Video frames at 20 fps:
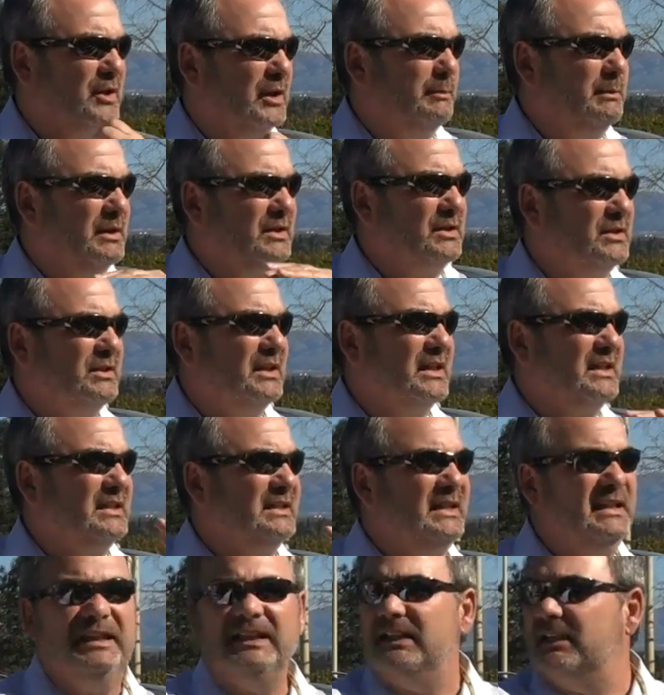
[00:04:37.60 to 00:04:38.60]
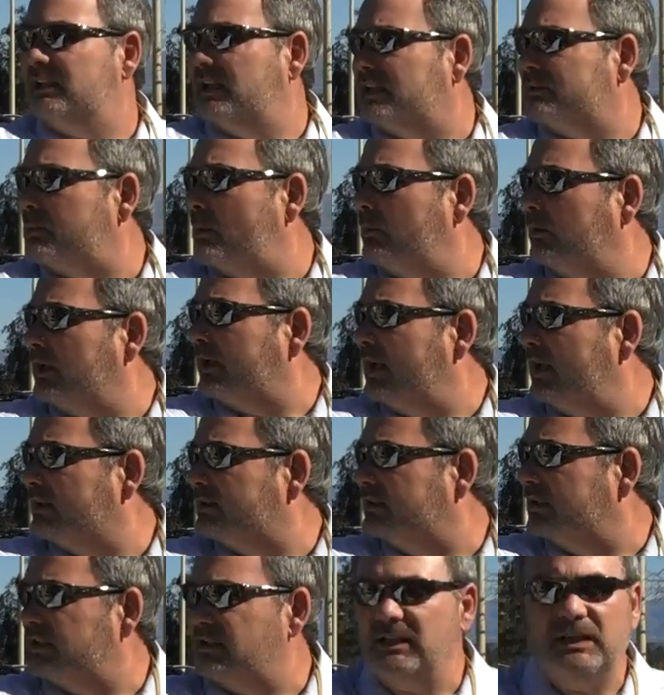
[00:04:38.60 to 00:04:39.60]
is going to be 16. That's what we're looking
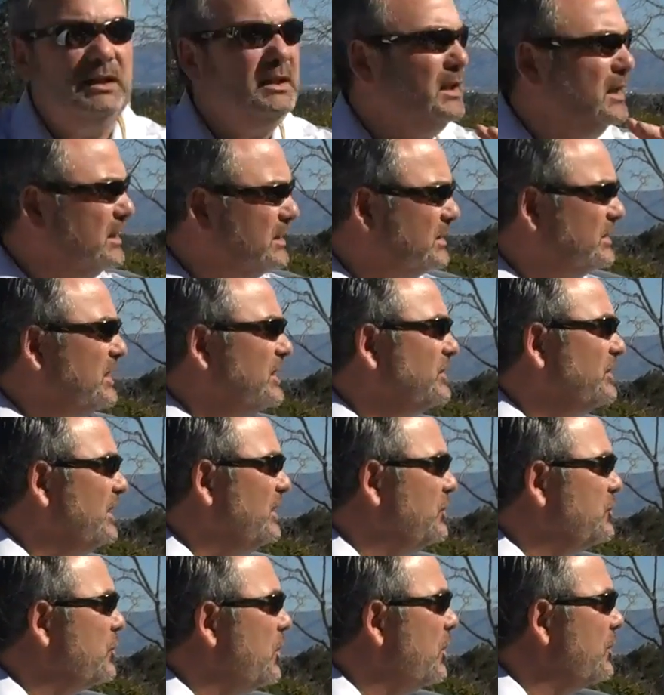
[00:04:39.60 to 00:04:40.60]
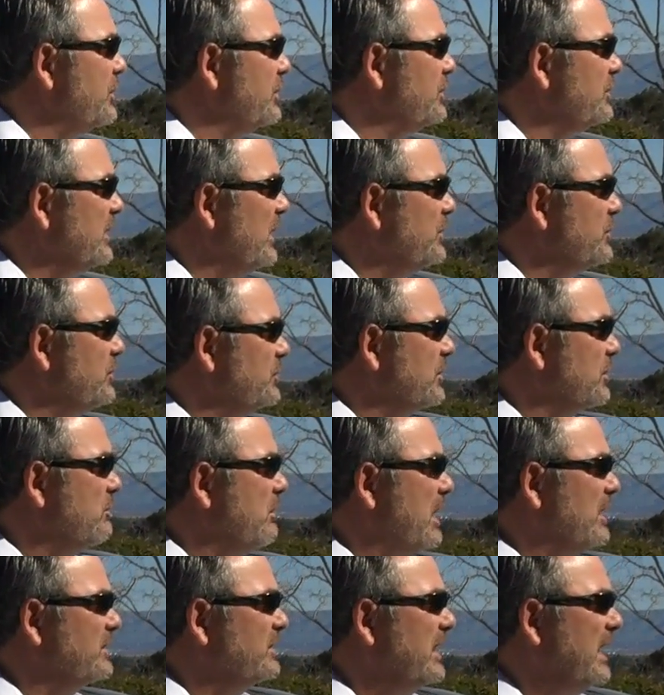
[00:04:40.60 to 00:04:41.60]
at. 16 charging stations
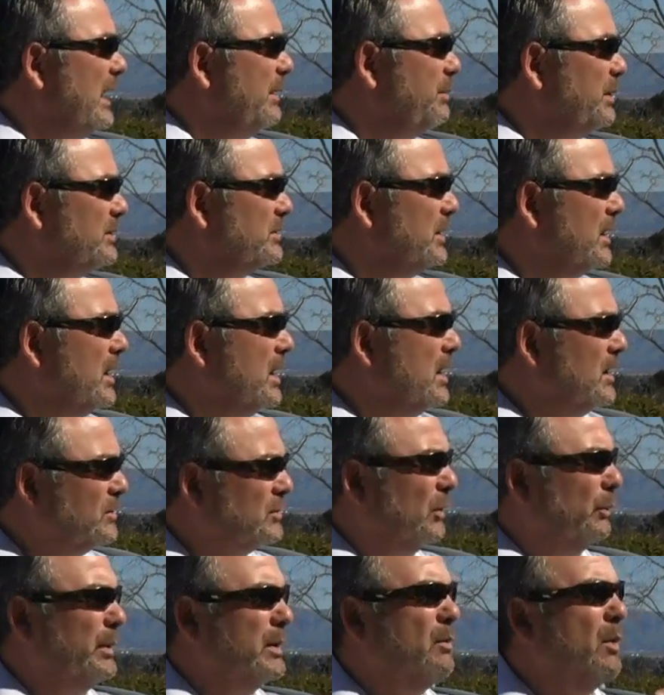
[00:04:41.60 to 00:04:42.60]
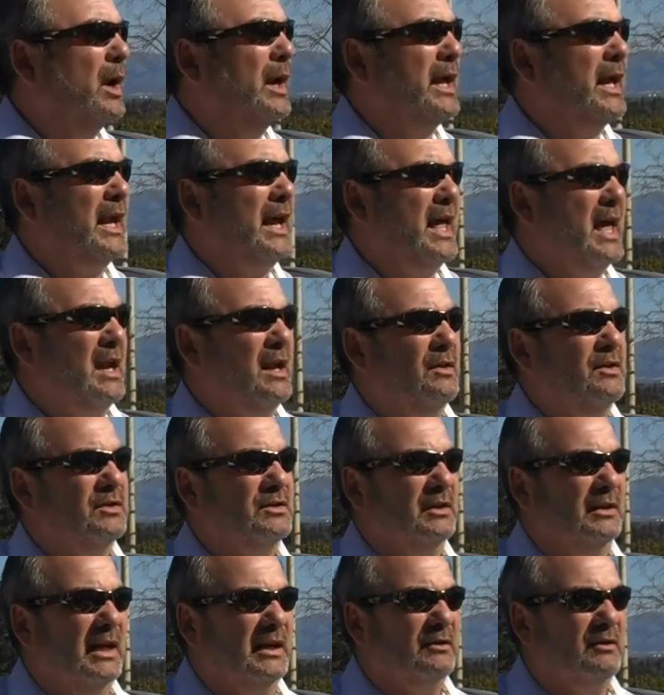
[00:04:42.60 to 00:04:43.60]
across campus. So we want to get ahead of
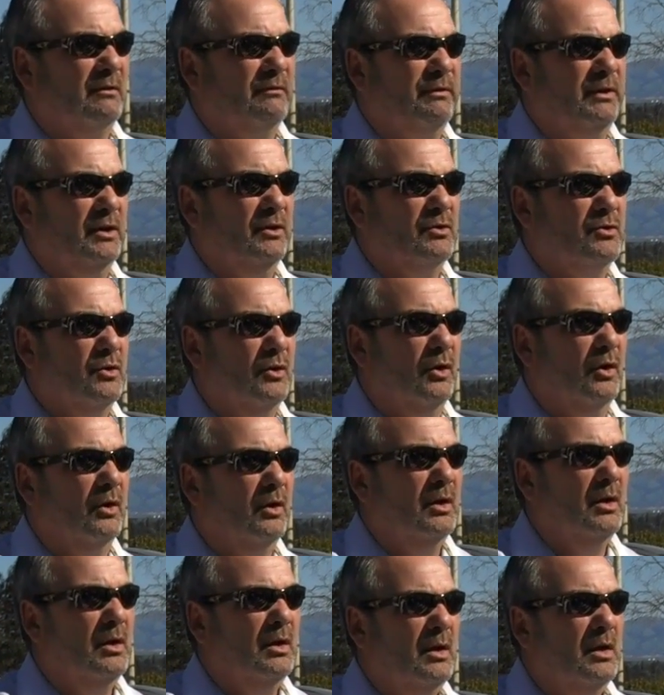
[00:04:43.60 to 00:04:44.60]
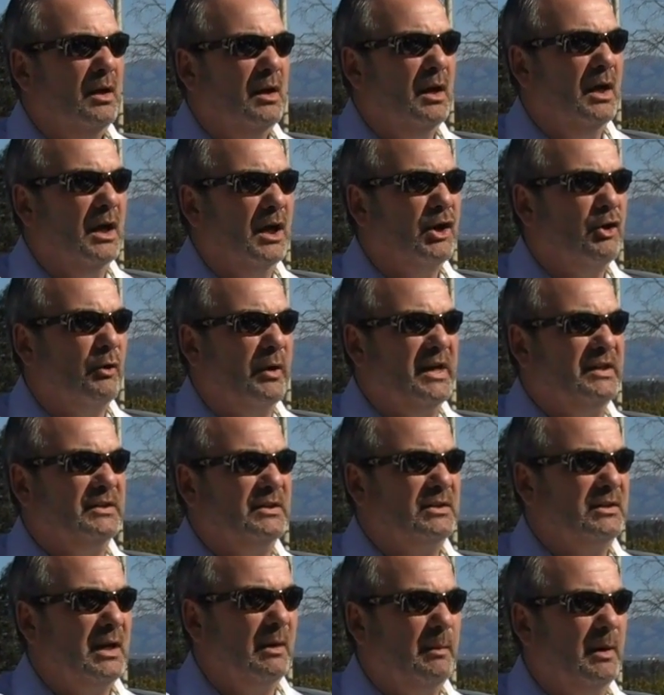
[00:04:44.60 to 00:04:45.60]
this electric vehicle craze
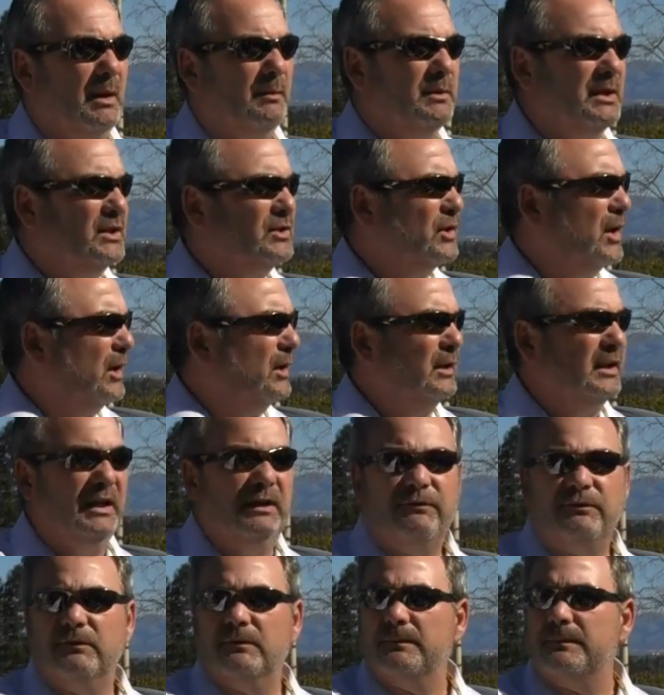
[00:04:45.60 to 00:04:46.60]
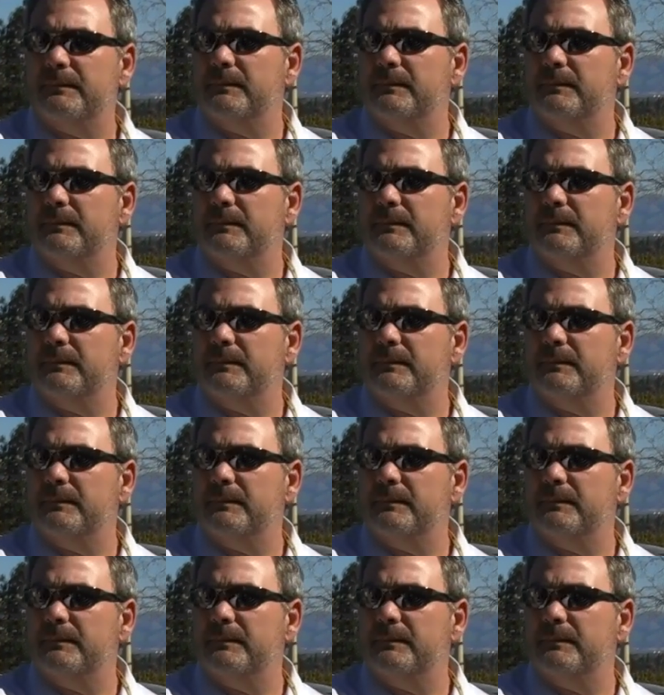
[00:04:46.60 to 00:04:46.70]
that's coming up. Nissan Leaf.